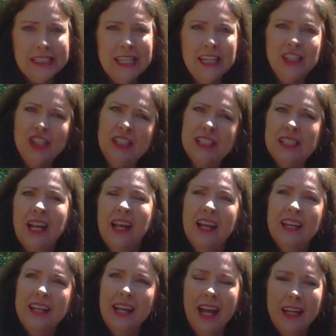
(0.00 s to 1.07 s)
said, she says,
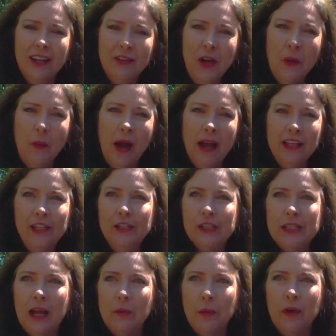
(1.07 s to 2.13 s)
yeah, I don't know why I
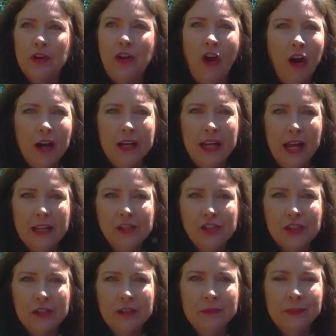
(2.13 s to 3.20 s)
use that word
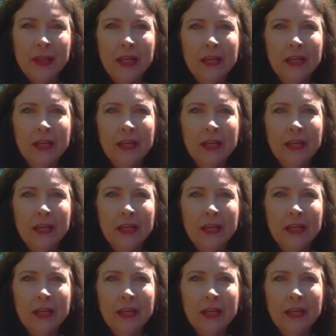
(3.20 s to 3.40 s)
archangel.